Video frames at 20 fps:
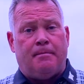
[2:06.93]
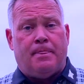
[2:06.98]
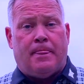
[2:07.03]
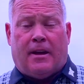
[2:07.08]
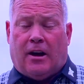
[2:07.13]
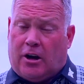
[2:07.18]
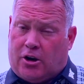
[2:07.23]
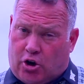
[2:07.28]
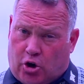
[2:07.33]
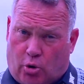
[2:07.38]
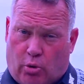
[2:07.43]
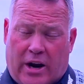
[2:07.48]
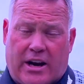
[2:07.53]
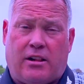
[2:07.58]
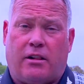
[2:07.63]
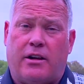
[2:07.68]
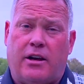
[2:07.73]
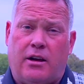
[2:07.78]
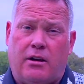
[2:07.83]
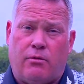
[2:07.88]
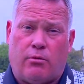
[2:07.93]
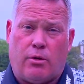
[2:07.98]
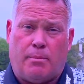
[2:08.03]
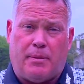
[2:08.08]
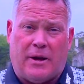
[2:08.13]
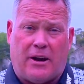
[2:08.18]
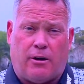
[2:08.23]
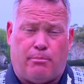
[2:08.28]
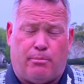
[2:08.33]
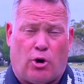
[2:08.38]
a correctly
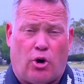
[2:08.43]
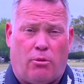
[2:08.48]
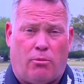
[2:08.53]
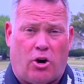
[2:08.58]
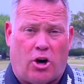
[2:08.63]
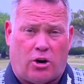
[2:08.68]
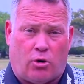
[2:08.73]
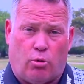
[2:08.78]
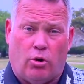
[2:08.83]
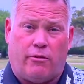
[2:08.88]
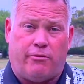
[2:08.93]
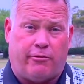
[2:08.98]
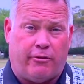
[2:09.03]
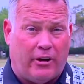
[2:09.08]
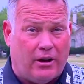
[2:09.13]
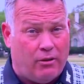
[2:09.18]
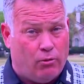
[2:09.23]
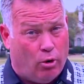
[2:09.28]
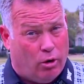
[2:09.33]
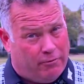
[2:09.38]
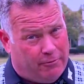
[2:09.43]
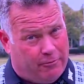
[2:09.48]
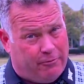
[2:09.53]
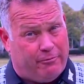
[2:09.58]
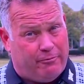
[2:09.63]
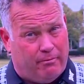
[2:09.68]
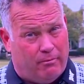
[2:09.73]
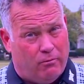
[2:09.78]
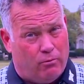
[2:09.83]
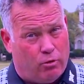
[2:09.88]
repaired ball mark will
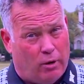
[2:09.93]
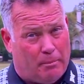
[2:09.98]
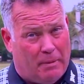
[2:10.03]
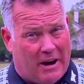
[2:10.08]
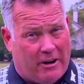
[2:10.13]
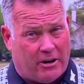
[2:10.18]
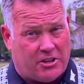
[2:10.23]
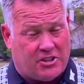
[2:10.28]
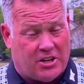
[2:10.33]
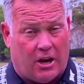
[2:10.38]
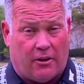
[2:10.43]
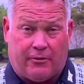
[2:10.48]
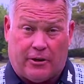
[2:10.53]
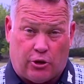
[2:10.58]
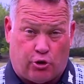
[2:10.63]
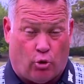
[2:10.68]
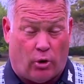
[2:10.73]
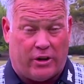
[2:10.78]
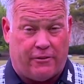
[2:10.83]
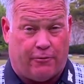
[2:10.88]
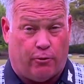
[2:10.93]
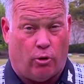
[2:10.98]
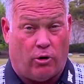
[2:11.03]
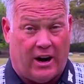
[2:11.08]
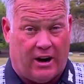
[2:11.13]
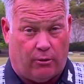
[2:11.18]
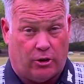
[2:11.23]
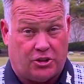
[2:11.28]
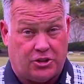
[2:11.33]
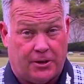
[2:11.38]
repair itself in 24
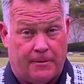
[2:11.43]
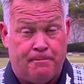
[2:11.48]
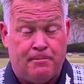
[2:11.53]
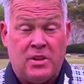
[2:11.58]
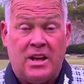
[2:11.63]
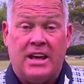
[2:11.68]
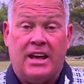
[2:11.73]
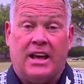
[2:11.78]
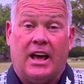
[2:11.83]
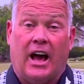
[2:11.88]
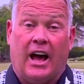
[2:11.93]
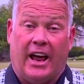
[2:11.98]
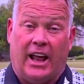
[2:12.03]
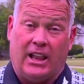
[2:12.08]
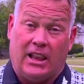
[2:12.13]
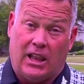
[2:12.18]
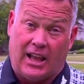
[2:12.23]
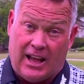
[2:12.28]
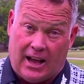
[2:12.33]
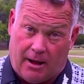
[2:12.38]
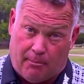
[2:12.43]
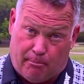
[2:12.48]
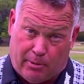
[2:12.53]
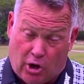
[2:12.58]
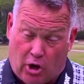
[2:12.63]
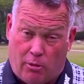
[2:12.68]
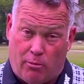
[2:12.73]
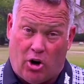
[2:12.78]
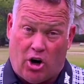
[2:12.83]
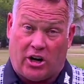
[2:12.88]
hours. A
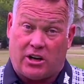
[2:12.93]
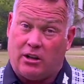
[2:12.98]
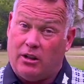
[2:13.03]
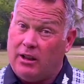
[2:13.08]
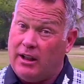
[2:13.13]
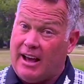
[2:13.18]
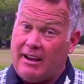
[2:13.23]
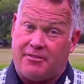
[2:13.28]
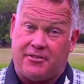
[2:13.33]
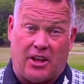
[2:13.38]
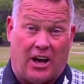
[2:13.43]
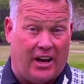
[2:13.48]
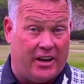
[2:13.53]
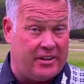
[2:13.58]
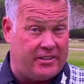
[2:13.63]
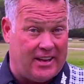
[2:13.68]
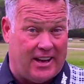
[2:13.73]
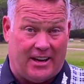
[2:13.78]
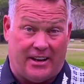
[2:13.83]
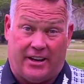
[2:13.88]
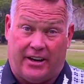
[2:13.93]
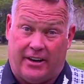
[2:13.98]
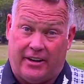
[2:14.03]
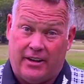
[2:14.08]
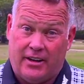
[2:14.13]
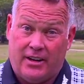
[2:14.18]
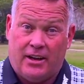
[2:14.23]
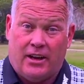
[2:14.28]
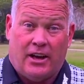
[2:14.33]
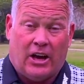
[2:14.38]
ball mark left unattended,
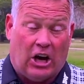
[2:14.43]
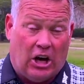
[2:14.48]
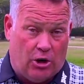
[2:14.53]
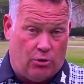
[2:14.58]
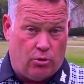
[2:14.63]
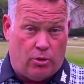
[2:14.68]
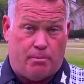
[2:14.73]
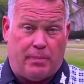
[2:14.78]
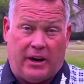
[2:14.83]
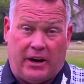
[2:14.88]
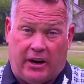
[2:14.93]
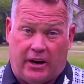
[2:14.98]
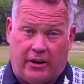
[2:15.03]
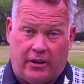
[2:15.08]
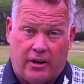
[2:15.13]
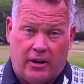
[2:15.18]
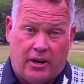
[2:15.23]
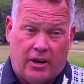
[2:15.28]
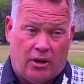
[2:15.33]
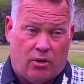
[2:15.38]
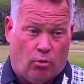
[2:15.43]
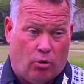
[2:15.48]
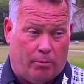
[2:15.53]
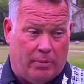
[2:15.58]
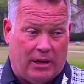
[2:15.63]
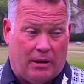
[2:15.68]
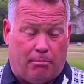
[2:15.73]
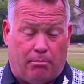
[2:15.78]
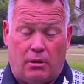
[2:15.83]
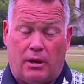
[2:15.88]
unrepaired, will
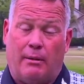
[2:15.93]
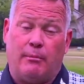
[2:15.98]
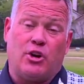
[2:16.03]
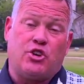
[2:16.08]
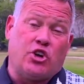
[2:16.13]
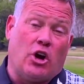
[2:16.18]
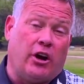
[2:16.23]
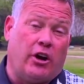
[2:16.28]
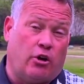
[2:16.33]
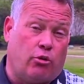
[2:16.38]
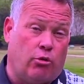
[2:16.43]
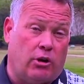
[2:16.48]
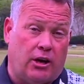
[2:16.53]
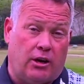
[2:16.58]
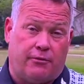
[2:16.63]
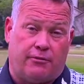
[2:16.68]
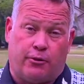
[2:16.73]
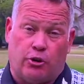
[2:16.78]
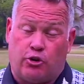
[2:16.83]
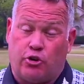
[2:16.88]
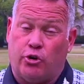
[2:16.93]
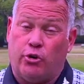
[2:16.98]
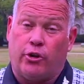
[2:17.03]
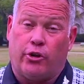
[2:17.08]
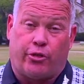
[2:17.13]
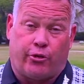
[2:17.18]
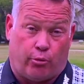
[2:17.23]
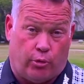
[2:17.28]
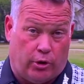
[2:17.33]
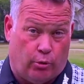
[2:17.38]
be a blemish on the green for 2 to
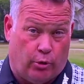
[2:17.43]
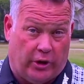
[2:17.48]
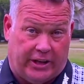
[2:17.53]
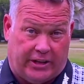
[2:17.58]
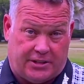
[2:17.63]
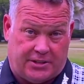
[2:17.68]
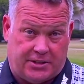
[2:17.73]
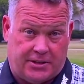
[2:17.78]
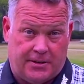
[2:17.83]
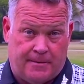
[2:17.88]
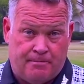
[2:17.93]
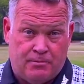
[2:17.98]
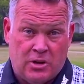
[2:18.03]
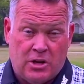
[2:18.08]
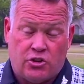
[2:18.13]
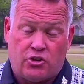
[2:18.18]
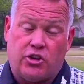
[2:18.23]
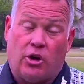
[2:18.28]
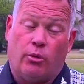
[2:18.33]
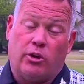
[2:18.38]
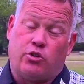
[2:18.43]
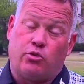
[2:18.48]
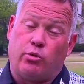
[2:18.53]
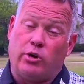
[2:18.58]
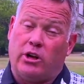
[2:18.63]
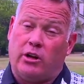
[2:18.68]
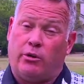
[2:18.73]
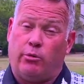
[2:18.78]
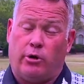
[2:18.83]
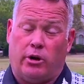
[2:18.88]
3 weeks. So it's
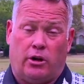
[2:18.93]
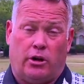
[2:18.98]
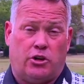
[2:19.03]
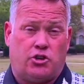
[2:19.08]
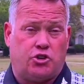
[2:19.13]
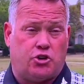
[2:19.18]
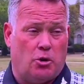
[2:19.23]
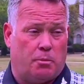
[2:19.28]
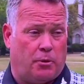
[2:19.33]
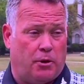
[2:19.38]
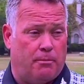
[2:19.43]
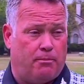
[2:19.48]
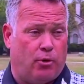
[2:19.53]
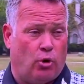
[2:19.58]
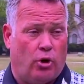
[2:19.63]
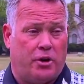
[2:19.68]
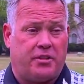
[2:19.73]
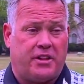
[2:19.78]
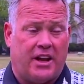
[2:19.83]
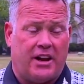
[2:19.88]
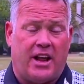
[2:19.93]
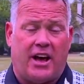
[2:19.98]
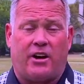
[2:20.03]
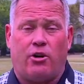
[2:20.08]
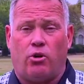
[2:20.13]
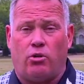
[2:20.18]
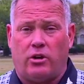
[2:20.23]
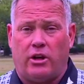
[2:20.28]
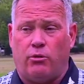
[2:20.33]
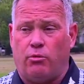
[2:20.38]
really, really super important that not
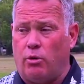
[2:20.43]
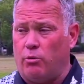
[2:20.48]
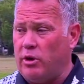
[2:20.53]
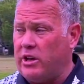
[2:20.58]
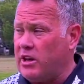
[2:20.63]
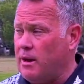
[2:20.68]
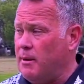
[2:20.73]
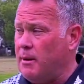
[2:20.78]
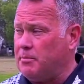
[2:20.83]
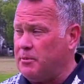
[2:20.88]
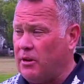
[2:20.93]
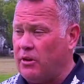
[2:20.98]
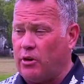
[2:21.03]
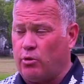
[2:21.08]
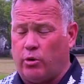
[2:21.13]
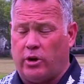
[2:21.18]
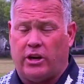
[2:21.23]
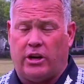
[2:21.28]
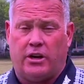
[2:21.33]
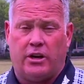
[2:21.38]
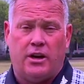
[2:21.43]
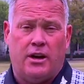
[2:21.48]
only when we come up to the green